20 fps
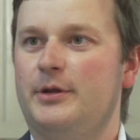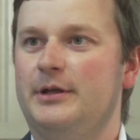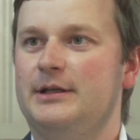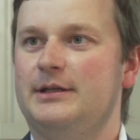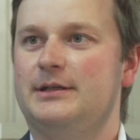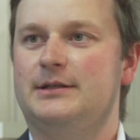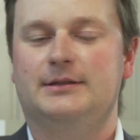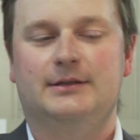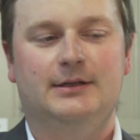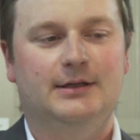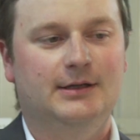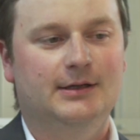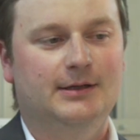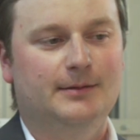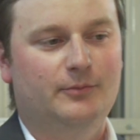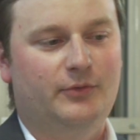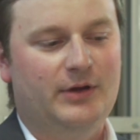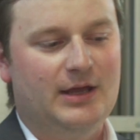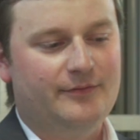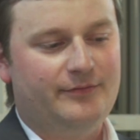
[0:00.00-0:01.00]
it,
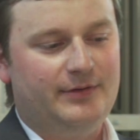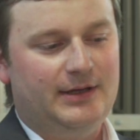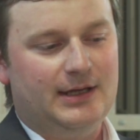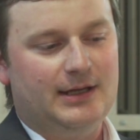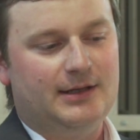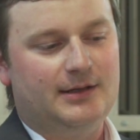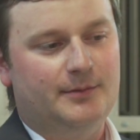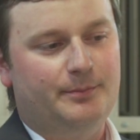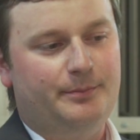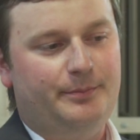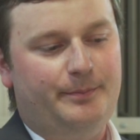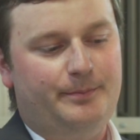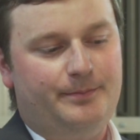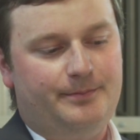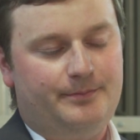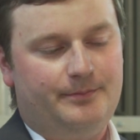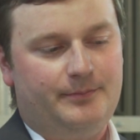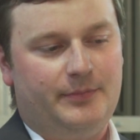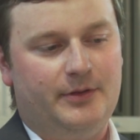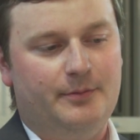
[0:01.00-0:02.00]
we have here
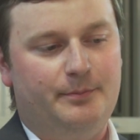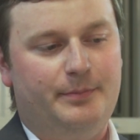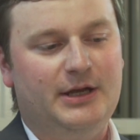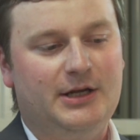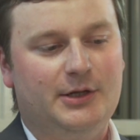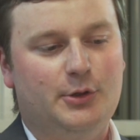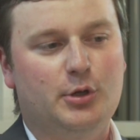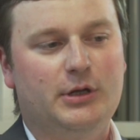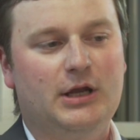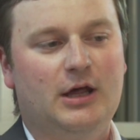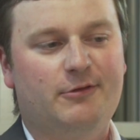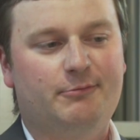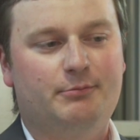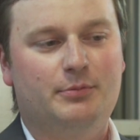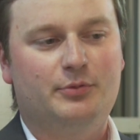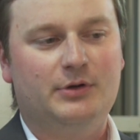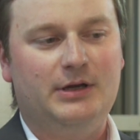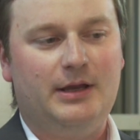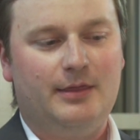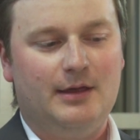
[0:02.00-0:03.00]
the big
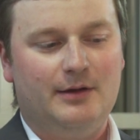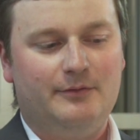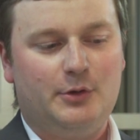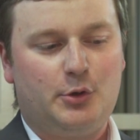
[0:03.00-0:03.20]
GEDASPE breather,